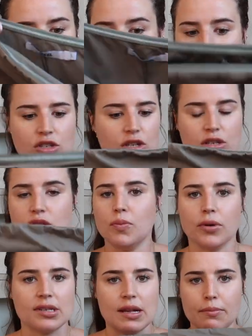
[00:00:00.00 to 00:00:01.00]
But it's just
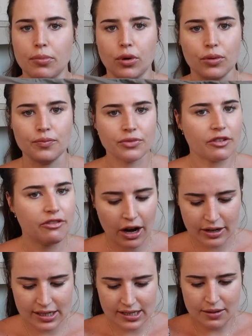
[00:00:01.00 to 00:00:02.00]
super simple,
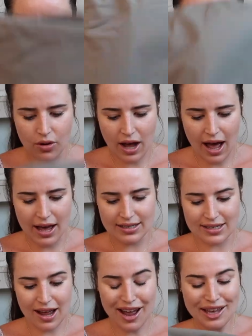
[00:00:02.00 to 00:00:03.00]
very simple,
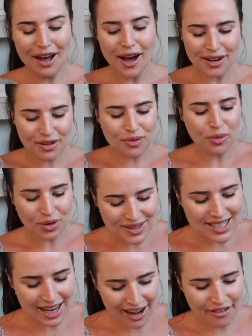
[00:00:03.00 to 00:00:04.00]
and I kind of
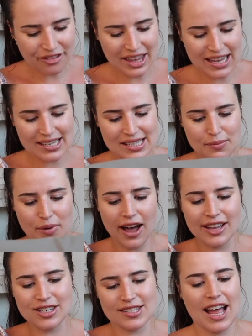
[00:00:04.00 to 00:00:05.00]
want to love this, but
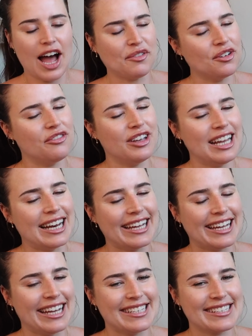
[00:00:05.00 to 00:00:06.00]
I just have a
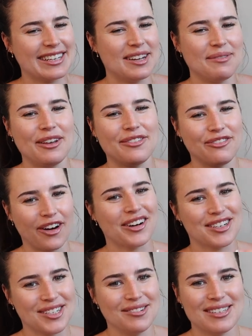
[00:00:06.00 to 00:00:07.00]
feeling it's gonna be
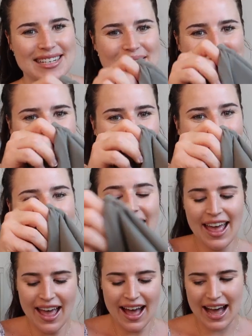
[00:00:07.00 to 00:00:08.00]
far too slimline
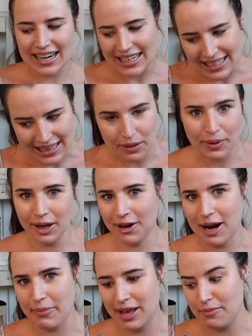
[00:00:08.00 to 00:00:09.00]
and a little bit
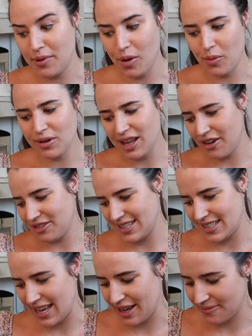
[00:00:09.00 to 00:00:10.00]
grabby, but we'll have to
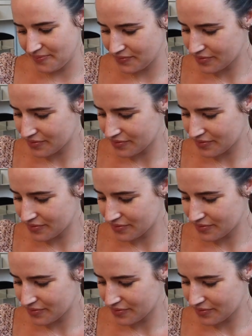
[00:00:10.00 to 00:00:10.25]
see.